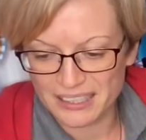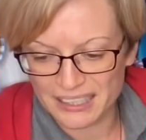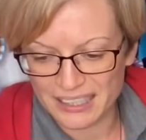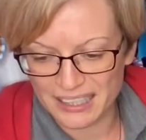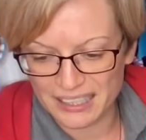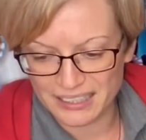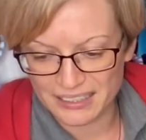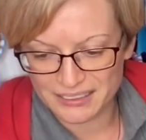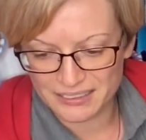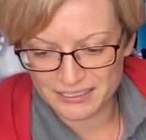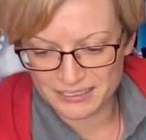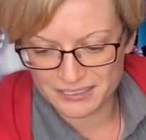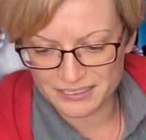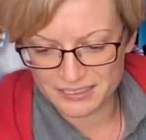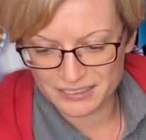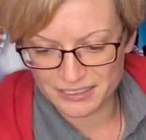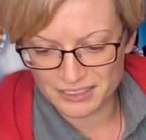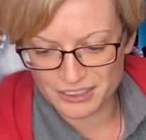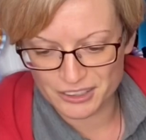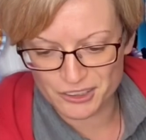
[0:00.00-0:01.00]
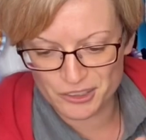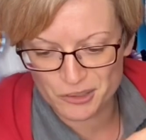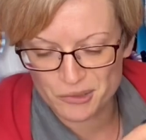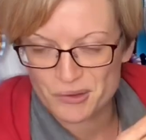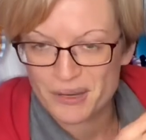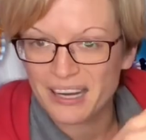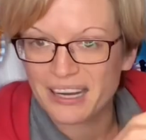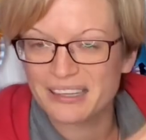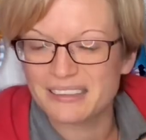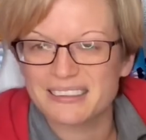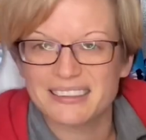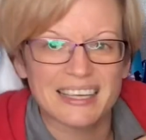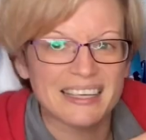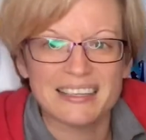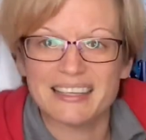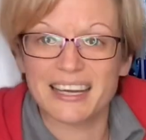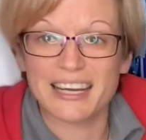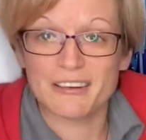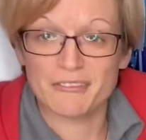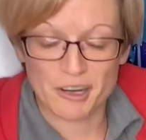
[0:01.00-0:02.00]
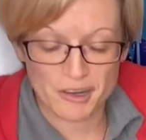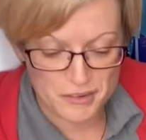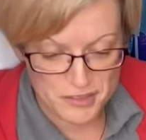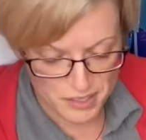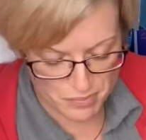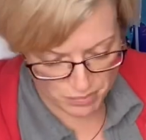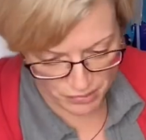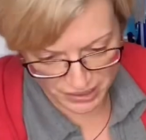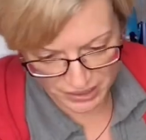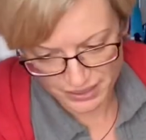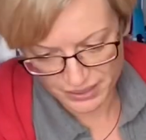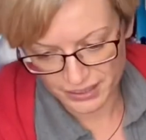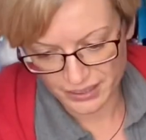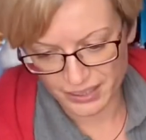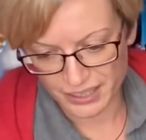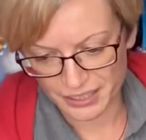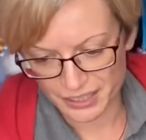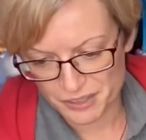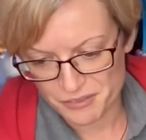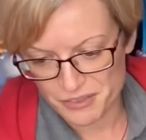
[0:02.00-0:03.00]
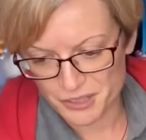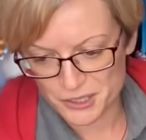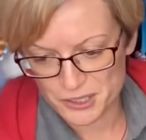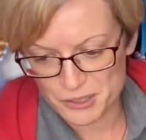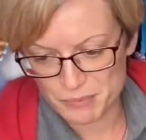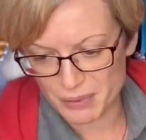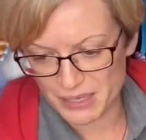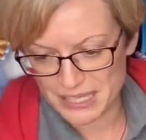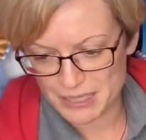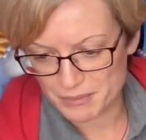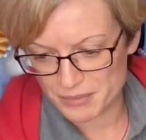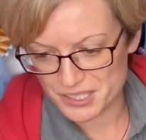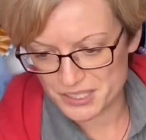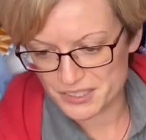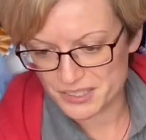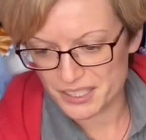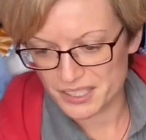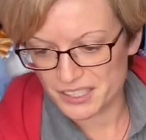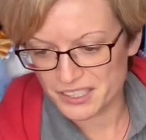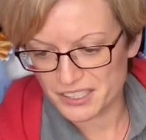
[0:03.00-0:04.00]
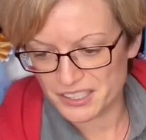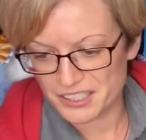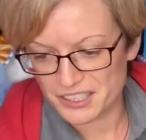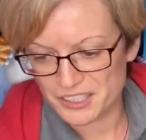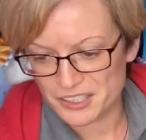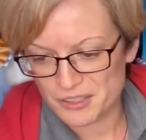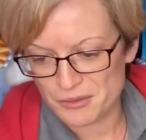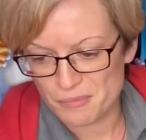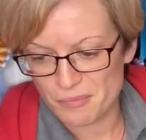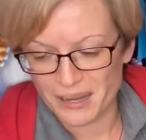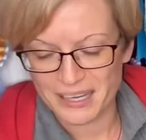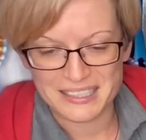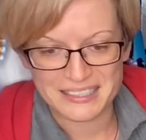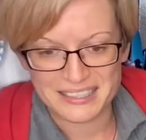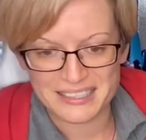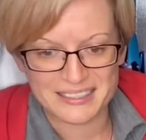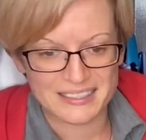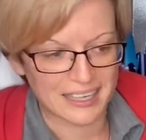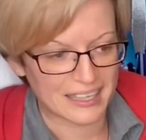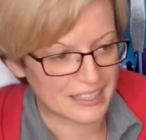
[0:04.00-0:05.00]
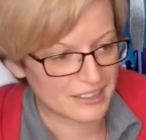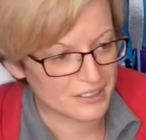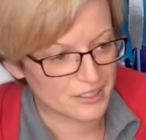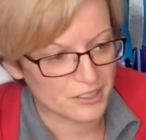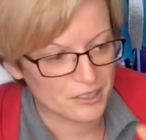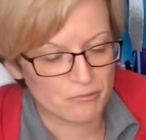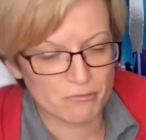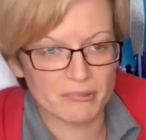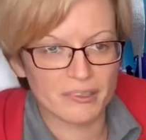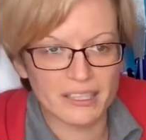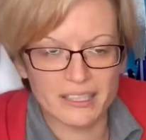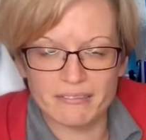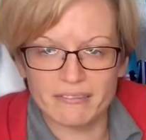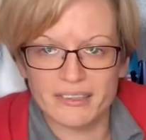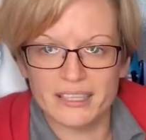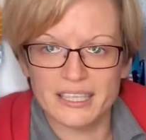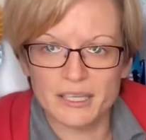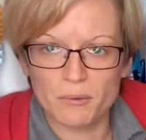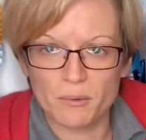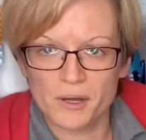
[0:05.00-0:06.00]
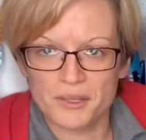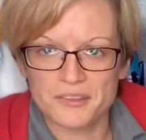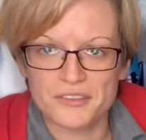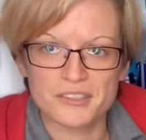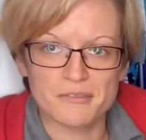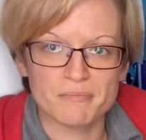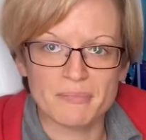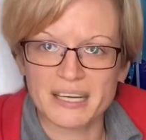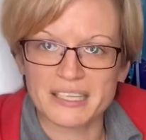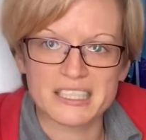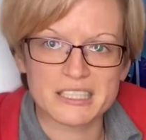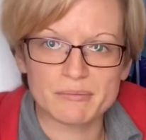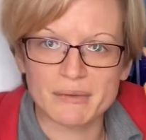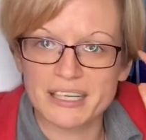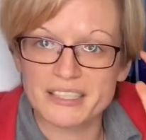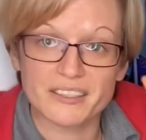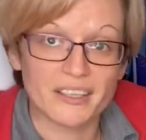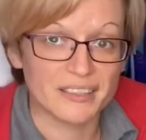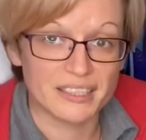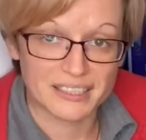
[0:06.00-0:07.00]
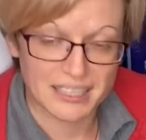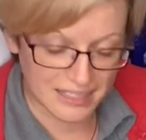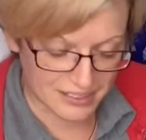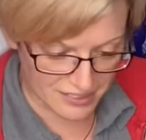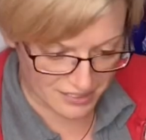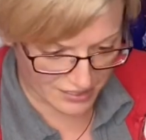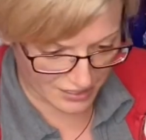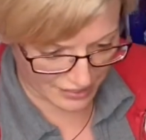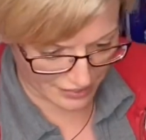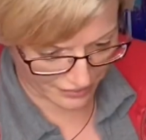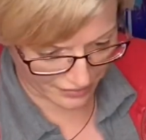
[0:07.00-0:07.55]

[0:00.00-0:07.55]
and they have offspring, and of those babies you might decide that you really want to maximise on the dad's side of